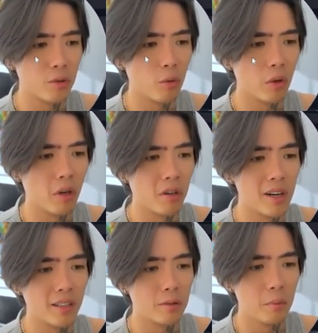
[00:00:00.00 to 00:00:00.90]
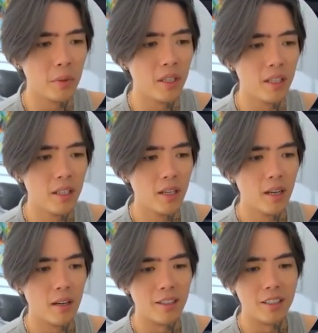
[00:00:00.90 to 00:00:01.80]
you want her like to be
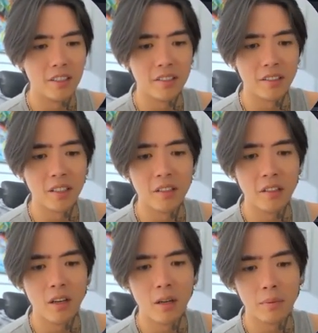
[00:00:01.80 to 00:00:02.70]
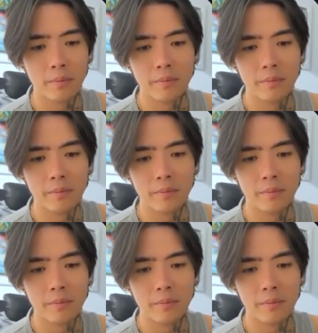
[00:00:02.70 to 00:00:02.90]
stand up